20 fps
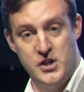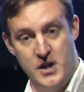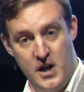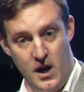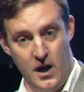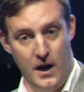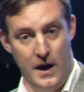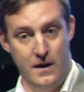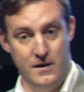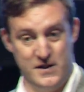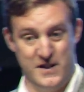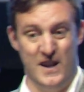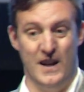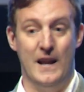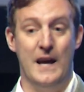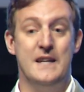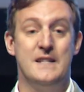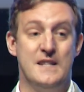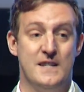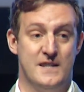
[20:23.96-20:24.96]
earlier. It's the
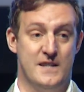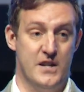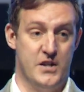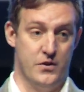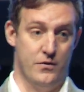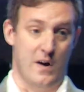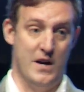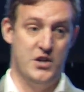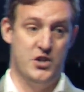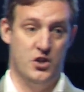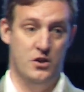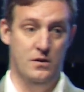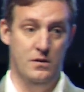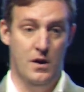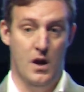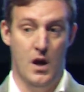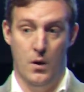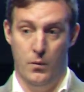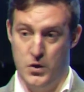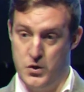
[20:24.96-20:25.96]
latest iteration,
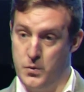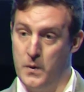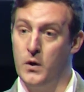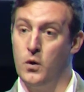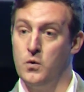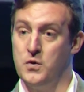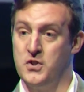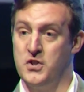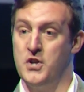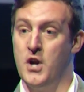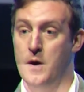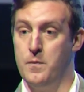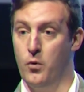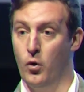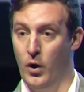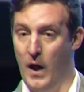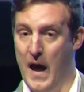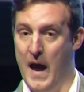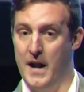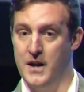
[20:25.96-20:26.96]
which we call
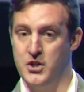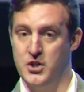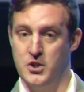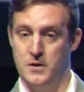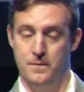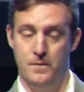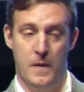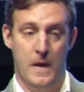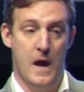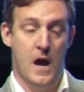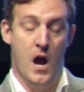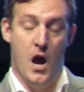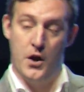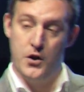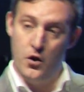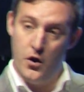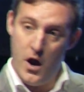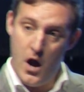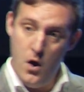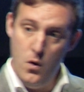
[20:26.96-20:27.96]
Snowball Edge. And
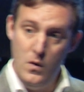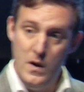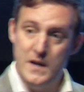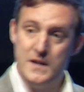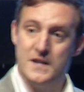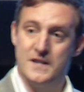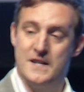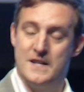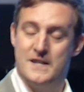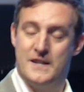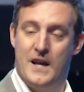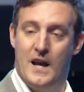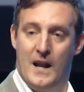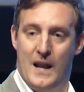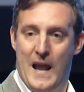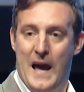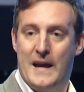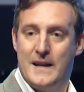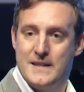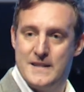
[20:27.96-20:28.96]
not only does this
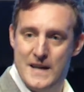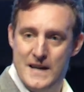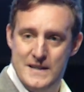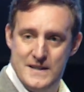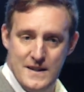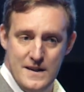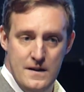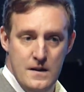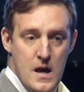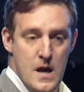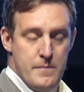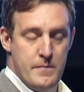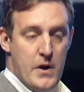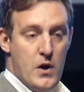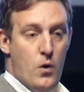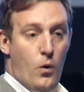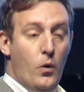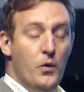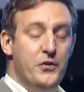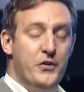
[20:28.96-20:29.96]
collect data, but it
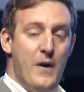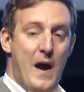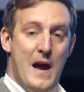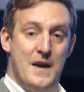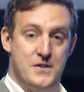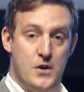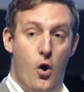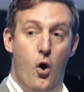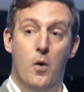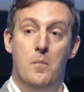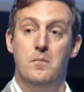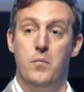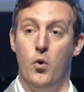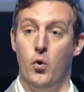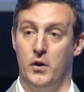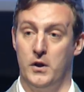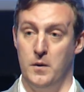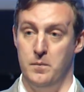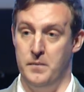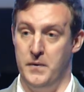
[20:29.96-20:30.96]
also has
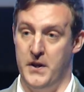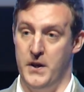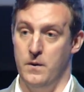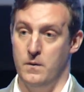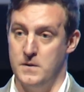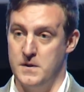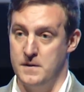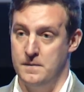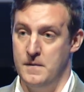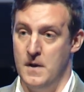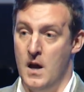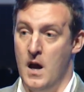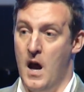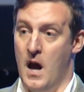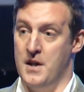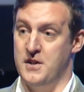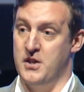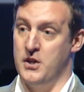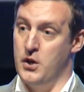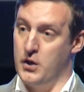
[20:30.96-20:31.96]
onboard compute.
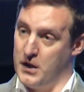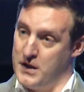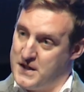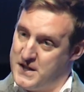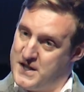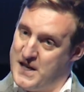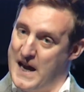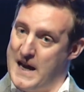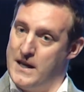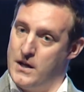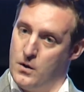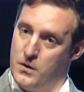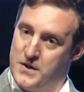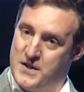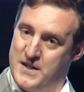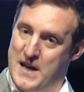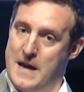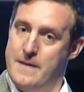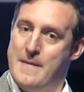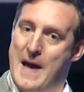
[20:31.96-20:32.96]
And so you can take your
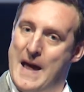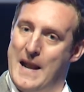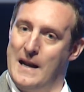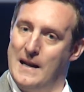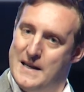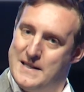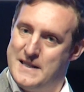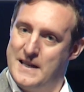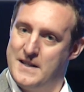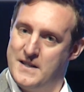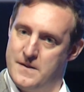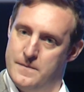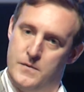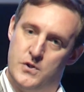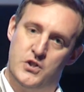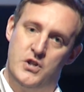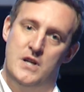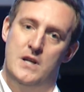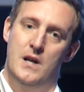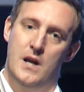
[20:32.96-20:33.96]
same analytics and
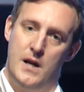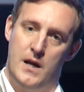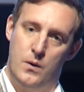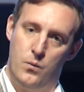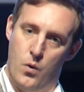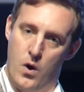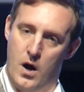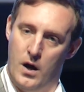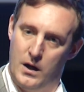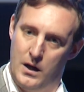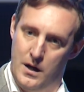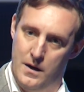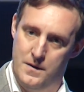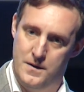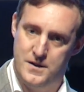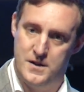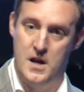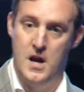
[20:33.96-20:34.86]
machine learning workloads